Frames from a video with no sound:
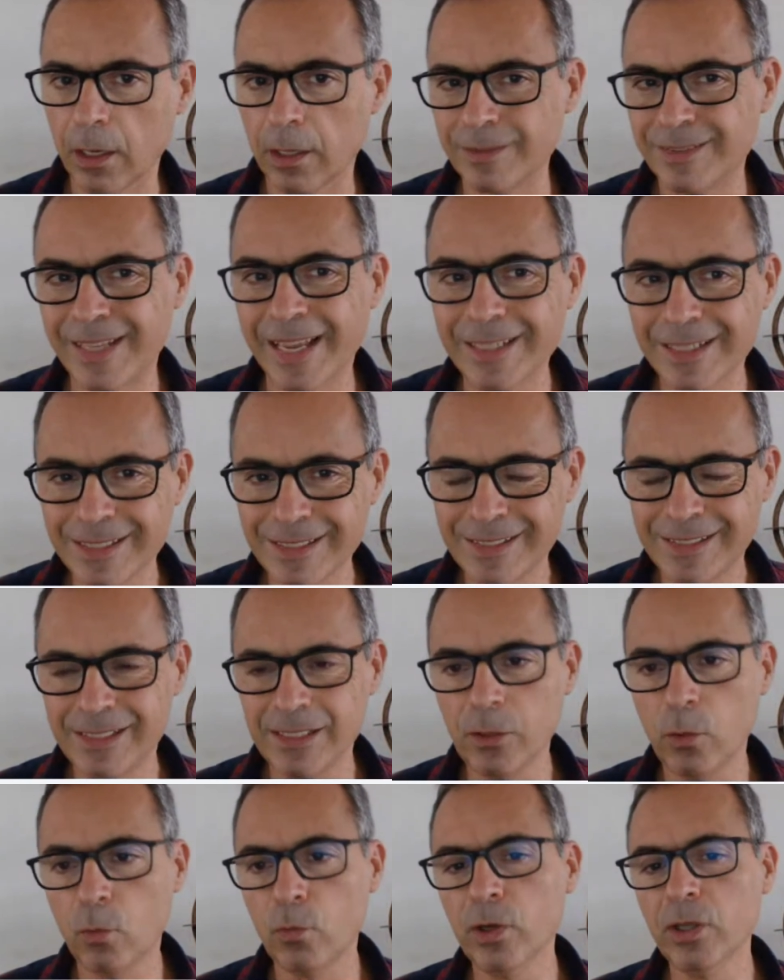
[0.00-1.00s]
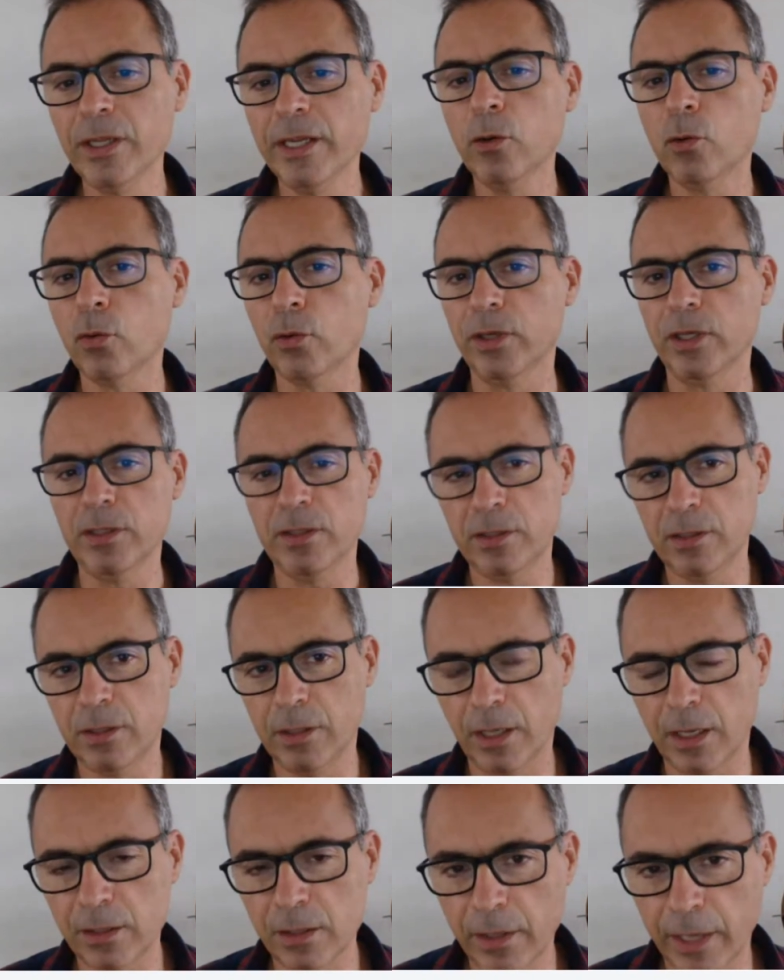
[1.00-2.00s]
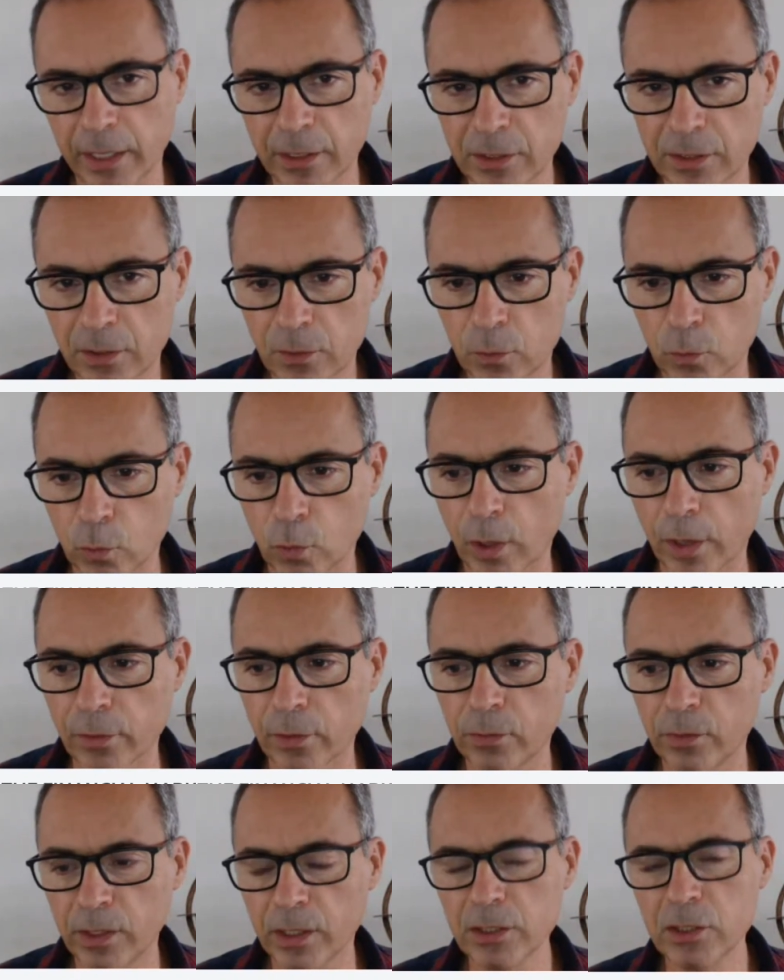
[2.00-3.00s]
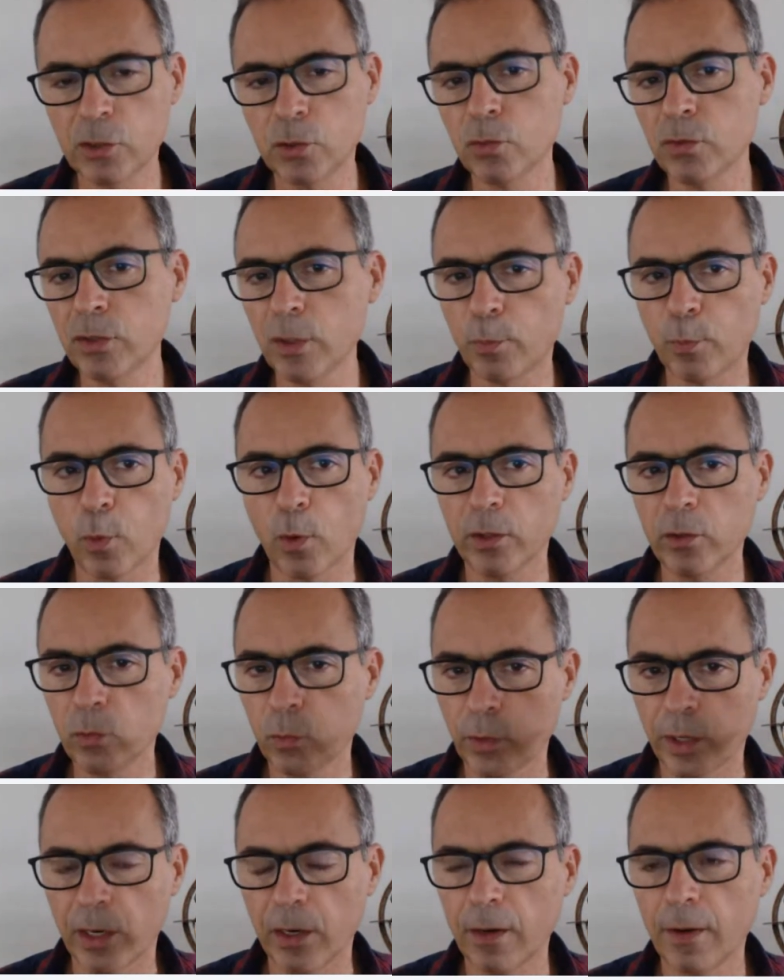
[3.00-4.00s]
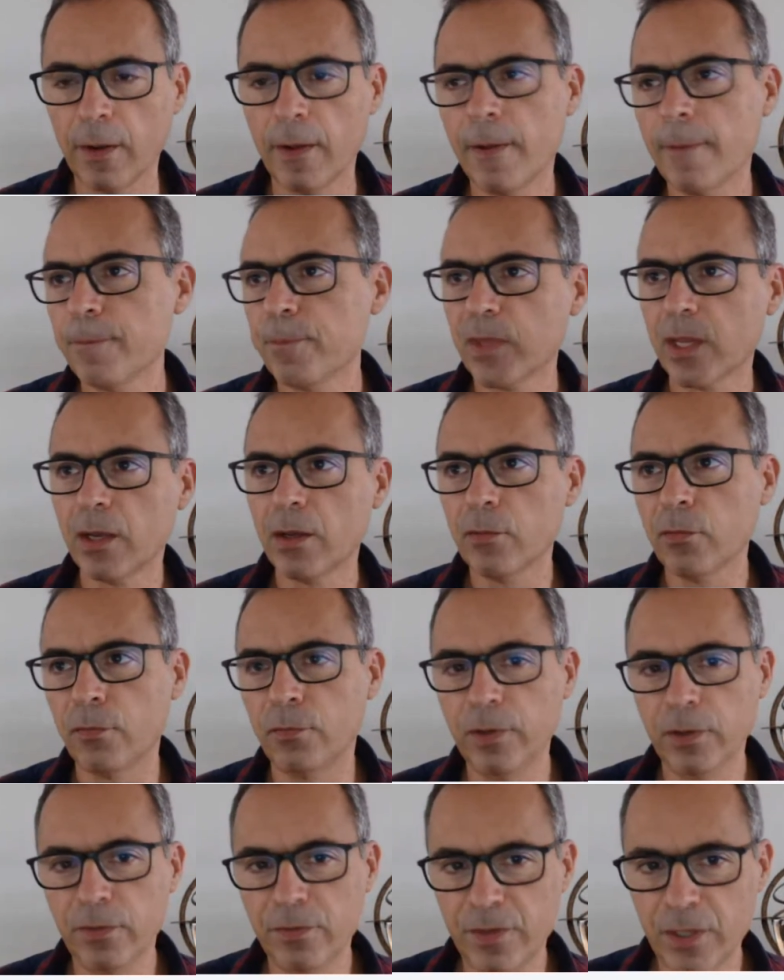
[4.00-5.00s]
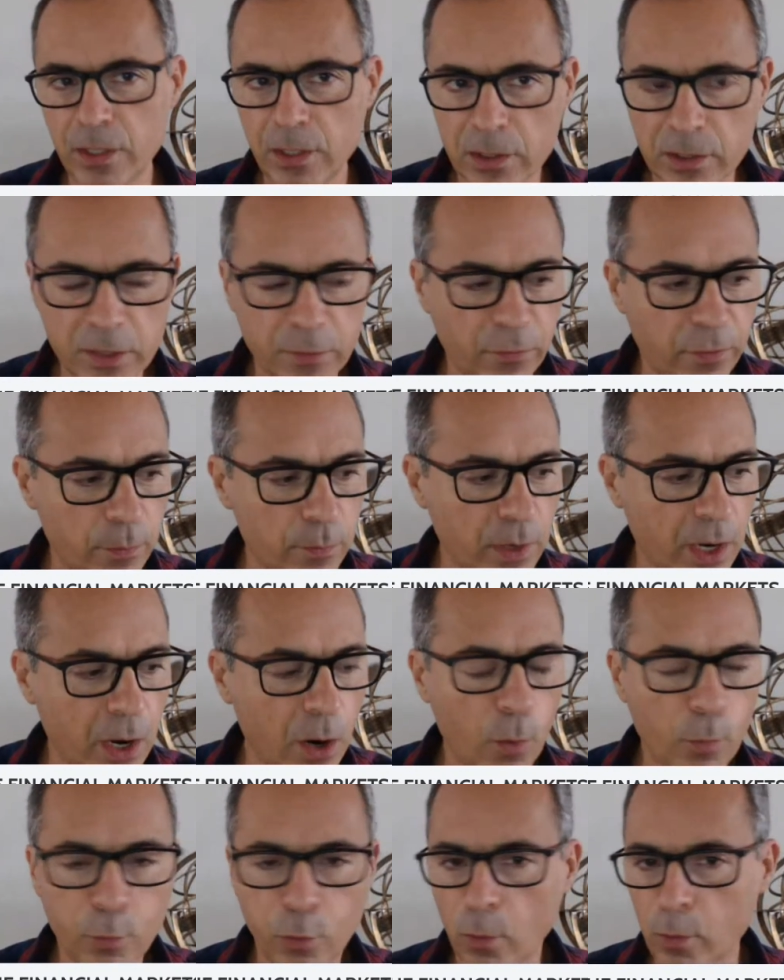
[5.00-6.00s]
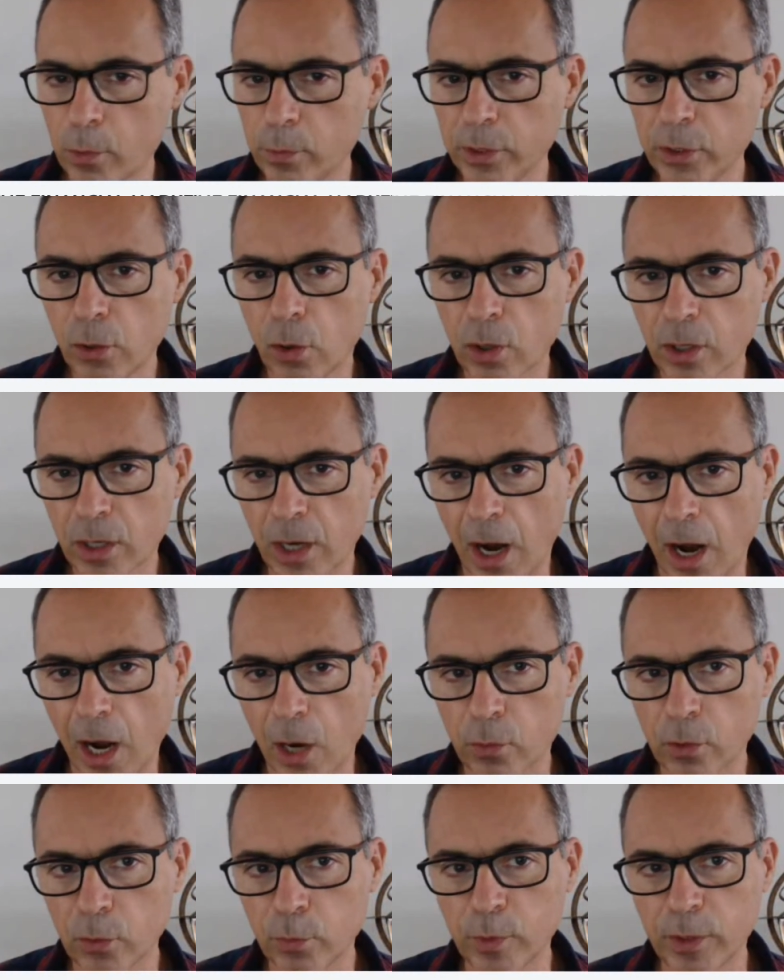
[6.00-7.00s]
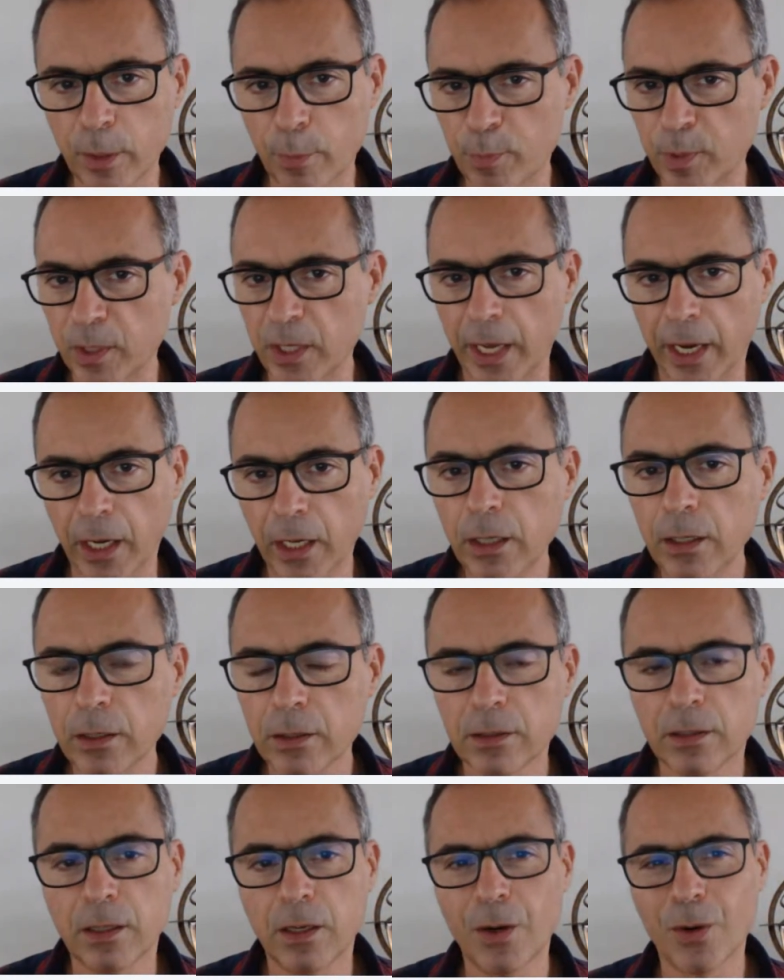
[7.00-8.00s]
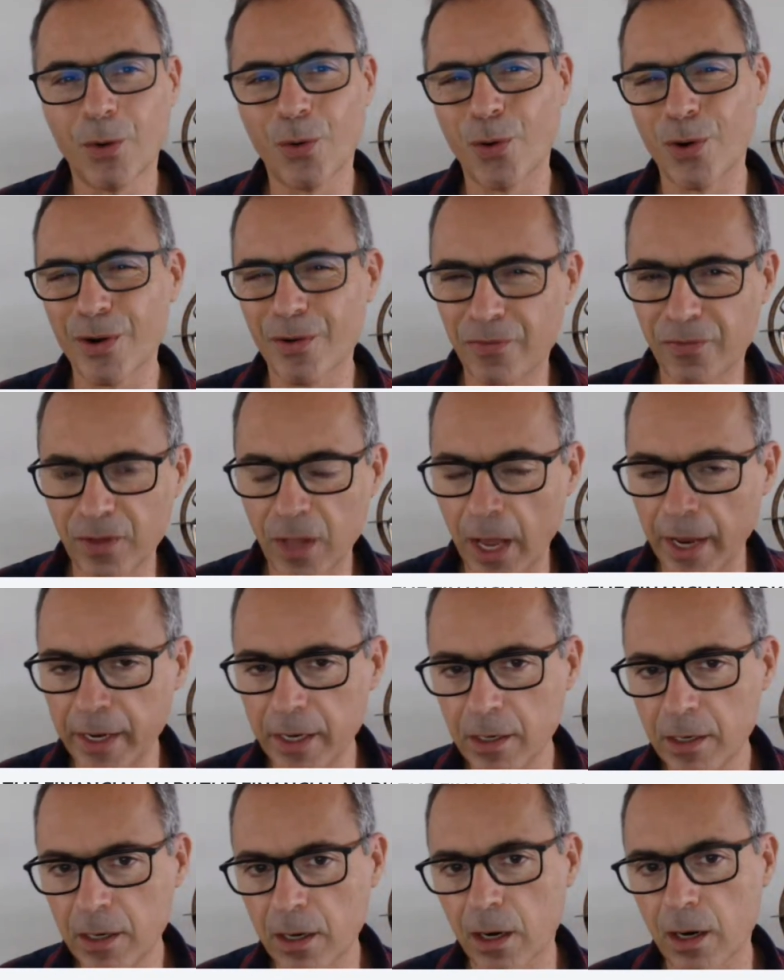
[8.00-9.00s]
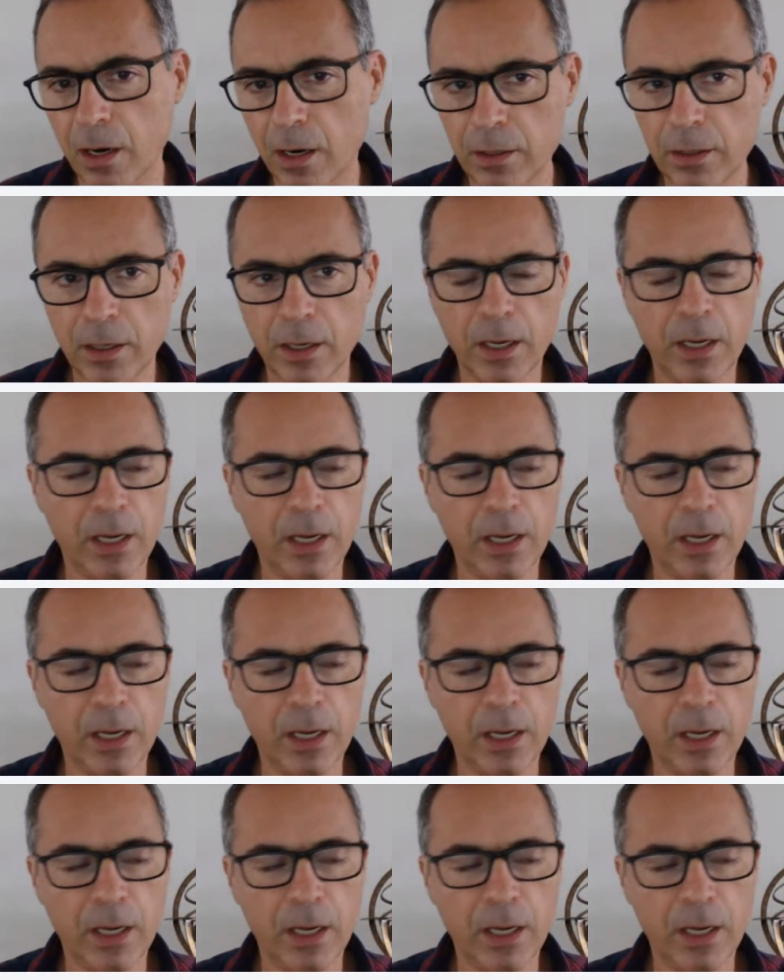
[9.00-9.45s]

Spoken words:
tendency will increase in the next 200 years to the point where 50 years from now, probably your car will be a plane or a flying car.